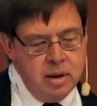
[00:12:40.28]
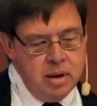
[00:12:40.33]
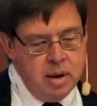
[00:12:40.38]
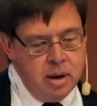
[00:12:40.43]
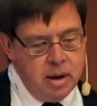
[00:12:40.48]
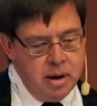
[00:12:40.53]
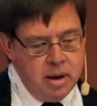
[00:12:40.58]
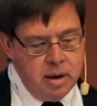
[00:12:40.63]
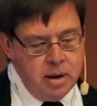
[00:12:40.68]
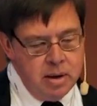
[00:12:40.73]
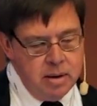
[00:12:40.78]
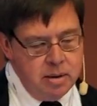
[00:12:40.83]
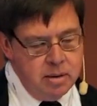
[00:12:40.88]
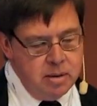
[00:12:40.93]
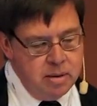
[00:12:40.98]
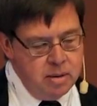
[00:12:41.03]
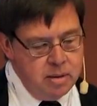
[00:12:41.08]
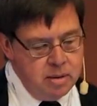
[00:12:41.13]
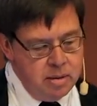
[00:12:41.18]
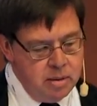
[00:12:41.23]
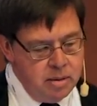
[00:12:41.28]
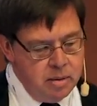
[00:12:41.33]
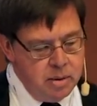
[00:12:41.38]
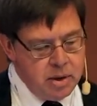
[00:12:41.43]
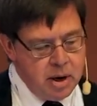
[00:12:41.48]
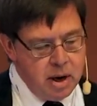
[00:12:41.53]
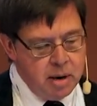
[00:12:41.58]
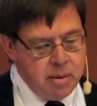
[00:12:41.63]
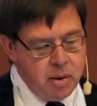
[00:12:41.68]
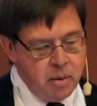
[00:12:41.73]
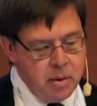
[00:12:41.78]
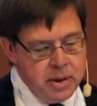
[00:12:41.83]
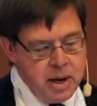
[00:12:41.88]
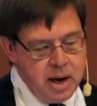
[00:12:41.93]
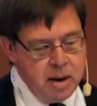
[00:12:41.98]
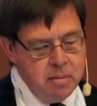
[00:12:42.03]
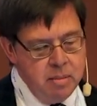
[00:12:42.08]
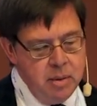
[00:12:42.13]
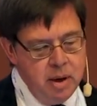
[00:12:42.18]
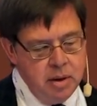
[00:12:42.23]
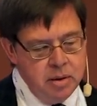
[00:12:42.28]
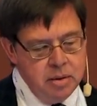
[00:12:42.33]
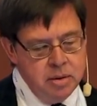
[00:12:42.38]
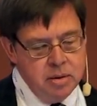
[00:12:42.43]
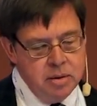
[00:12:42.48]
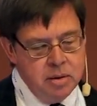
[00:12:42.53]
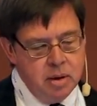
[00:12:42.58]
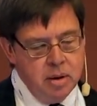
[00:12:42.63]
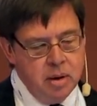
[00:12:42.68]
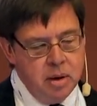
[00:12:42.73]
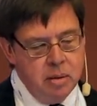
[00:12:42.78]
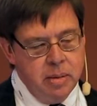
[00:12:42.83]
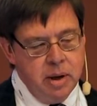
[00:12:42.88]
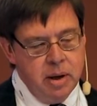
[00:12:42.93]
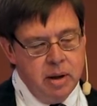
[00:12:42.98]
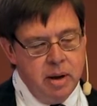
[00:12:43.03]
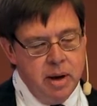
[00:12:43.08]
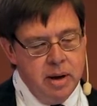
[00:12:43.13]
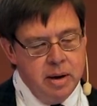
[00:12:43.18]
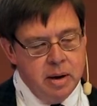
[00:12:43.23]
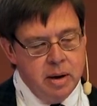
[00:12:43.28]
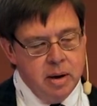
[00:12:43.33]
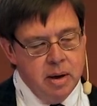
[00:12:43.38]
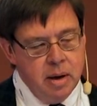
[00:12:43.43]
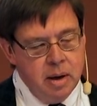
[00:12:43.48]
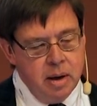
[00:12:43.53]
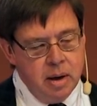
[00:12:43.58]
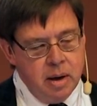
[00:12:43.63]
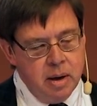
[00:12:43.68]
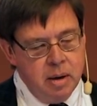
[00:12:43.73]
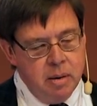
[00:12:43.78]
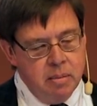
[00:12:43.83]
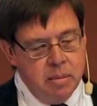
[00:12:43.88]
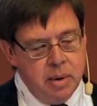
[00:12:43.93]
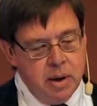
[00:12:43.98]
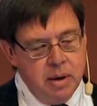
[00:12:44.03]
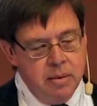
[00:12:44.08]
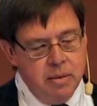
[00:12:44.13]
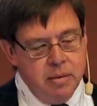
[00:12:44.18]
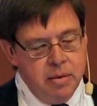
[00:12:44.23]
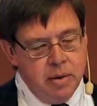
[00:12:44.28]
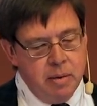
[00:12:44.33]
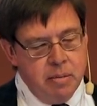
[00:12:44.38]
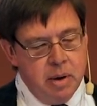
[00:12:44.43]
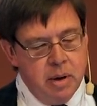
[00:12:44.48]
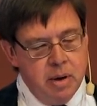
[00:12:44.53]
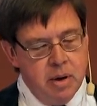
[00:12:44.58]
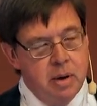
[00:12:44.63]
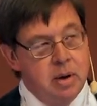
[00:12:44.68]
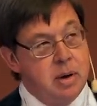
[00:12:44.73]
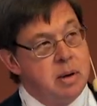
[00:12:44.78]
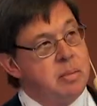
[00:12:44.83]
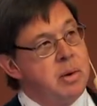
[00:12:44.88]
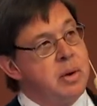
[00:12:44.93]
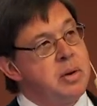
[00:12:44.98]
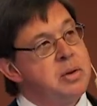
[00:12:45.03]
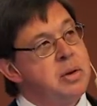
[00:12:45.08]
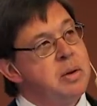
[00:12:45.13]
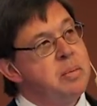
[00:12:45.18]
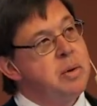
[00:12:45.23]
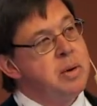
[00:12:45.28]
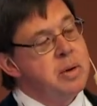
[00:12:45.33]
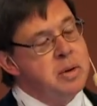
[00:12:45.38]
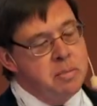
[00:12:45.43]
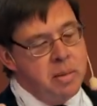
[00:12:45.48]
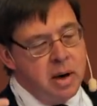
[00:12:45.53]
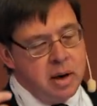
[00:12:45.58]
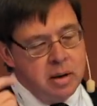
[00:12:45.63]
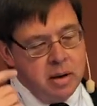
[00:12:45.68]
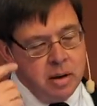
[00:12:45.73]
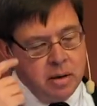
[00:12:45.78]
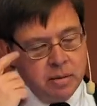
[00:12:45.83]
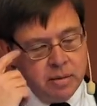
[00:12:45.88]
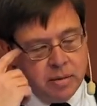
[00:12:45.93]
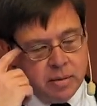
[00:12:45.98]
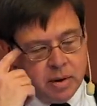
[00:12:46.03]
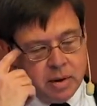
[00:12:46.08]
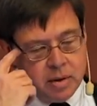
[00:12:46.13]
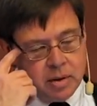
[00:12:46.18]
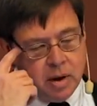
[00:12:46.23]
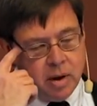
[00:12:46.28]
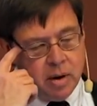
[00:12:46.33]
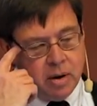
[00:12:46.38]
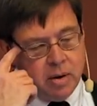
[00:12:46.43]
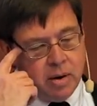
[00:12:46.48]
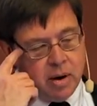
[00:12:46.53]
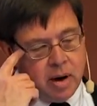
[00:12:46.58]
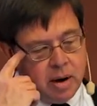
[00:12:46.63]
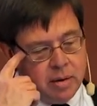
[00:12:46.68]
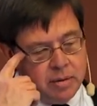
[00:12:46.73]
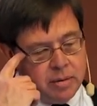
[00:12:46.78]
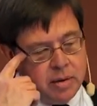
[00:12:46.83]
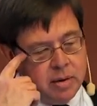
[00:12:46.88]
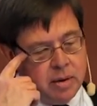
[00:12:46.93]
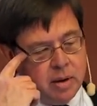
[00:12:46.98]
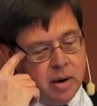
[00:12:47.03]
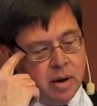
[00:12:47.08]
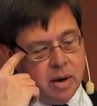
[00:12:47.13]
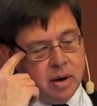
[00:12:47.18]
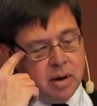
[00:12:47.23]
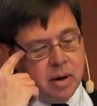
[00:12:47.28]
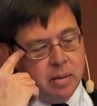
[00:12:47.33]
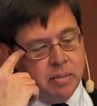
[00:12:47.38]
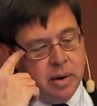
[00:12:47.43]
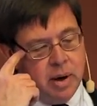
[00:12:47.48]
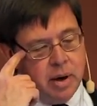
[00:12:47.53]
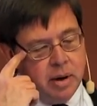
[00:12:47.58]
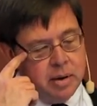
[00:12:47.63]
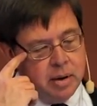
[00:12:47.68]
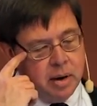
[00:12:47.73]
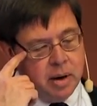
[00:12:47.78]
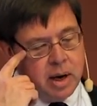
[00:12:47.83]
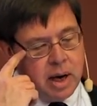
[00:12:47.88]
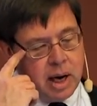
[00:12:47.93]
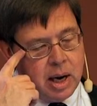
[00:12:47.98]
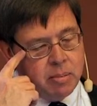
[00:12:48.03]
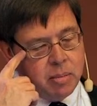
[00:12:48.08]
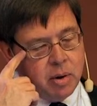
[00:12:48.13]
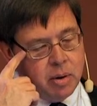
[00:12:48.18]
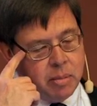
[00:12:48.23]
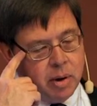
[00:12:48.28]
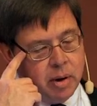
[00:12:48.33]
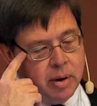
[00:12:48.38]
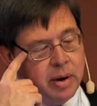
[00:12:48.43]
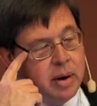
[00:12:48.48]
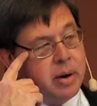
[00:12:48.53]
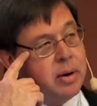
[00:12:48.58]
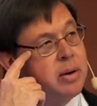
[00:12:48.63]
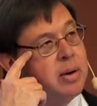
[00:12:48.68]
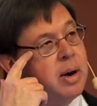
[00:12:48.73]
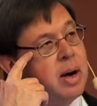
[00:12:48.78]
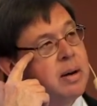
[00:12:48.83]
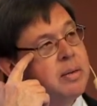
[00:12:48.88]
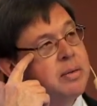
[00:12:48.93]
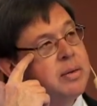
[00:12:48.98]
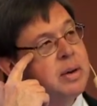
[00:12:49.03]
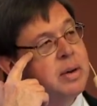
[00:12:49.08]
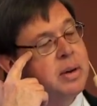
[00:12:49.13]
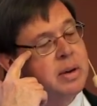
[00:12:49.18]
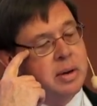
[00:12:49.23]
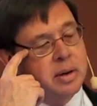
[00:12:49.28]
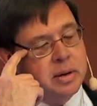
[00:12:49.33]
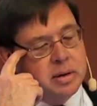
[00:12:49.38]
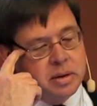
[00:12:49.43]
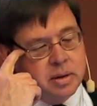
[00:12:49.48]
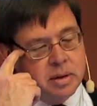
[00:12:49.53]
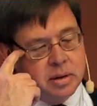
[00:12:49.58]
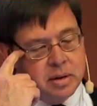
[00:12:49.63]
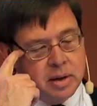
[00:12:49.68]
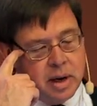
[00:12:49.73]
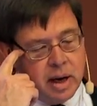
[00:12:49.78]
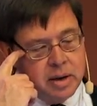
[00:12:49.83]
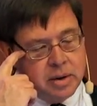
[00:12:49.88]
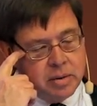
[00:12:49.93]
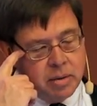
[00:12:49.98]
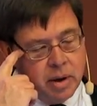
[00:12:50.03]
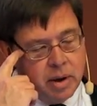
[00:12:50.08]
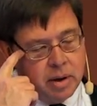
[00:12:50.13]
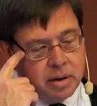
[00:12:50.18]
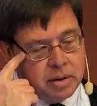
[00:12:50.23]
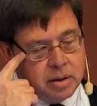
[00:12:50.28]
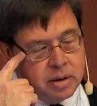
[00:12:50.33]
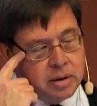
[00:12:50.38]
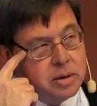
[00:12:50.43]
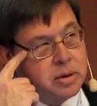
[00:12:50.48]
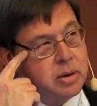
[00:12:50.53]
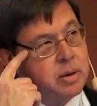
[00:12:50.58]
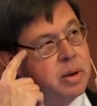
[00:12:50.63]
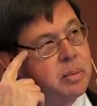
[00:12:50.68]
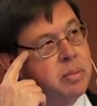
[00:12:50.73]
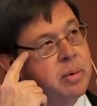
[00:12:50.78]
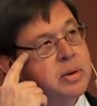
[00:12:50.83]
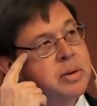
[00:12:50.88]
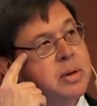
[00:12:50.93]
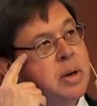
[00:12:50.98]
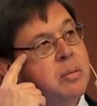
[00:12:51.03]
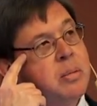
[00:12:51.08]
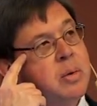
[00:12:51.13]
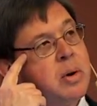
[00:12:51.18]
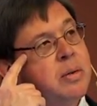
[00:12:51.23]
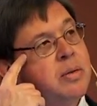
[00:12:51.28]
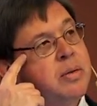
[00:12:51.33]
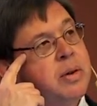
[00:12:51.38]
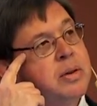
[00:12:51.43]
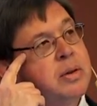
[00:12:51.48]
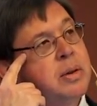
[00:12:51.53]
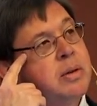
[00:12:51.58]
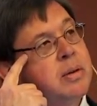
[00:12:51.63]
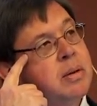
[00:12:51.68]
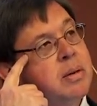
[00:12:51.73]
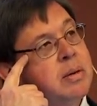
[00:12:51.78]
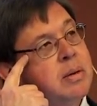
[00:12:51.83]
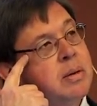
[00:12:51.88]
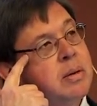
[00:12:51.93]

We'll talk about what that means a little bit later, but from a commercial perspective, this aircraft compared to comparable aircraft in its size range is 30% more efficient.